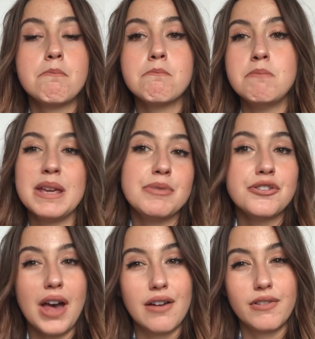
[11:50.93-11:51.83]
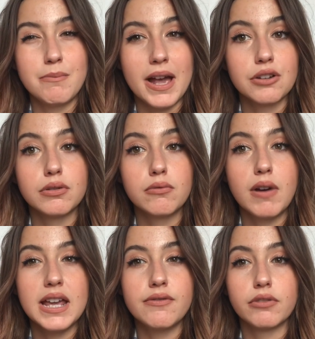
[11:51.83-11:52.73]
Maybe you have a
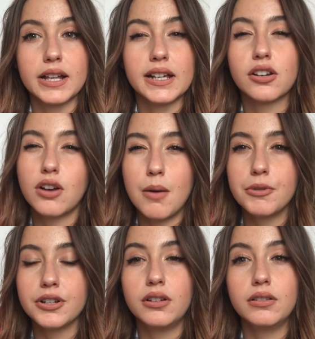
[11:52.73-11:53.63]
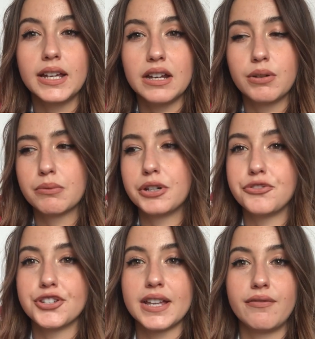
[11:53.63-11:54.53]
microwave or like a communal area where you
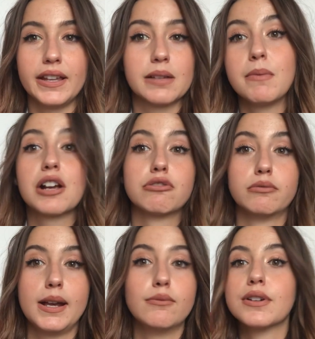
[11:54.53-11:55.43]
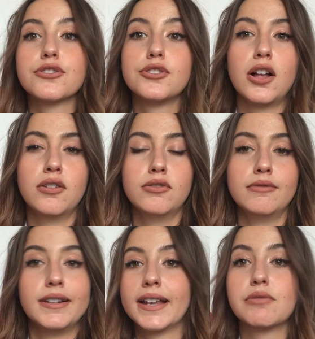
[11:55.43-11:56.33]
just have like microwave, one
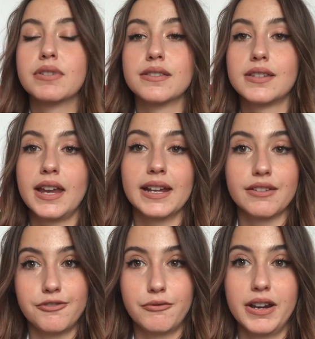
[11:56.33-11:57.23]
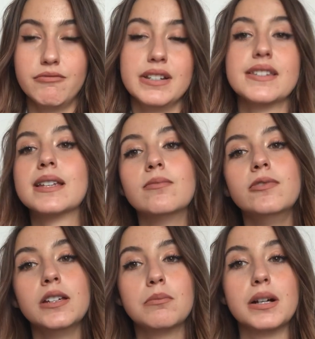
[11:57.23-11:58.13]
stove and like one sink if you want to rinse
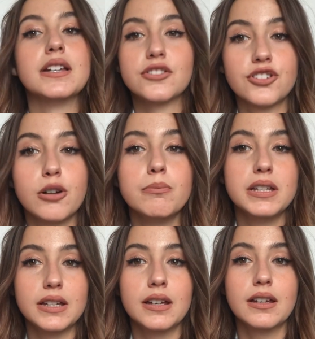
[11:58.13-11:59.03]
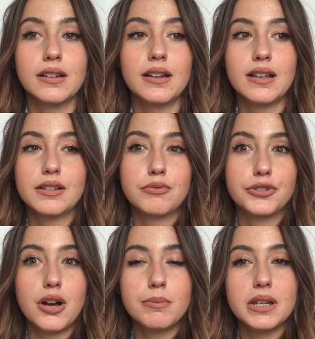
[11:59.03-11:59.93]
something, but it will
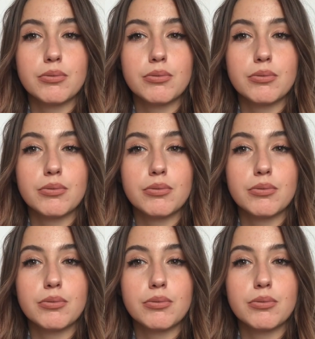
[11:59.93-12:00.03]
not be